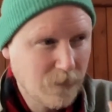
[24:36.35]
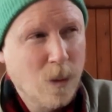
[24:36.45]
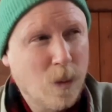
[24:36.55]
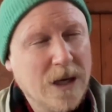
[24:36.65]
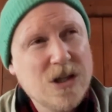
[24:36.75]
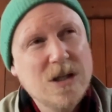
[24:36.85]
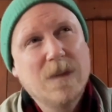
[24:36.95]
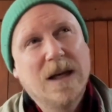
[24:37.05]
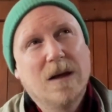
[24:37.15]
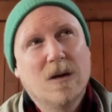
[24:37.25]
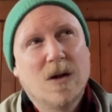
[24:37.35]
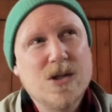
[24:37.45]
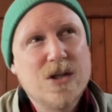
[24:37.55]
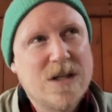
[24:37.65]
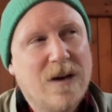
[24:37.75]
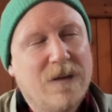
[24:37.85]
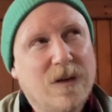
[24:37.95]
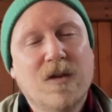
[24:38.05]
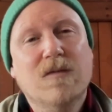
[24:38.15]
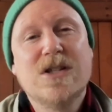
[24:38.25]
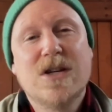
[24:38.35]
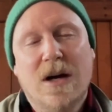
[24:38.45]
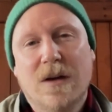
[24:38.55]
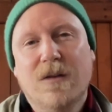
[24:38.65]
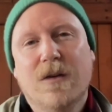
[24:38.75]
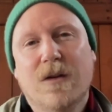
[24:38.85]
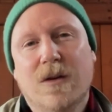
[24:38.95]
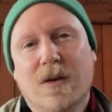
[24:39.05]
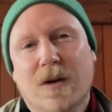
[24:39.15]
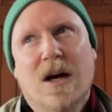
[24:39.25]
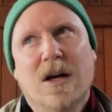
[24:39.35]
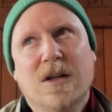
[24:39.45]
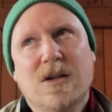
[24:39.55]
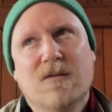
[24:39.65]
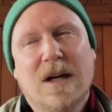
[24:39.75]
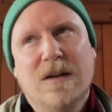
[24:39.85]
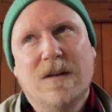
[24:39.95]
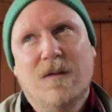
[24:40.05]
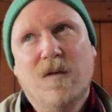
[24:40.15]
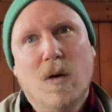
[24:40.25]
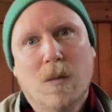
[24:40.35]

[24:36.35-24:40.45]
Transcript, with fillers: We're actually making a conscious effort to return to a greater formal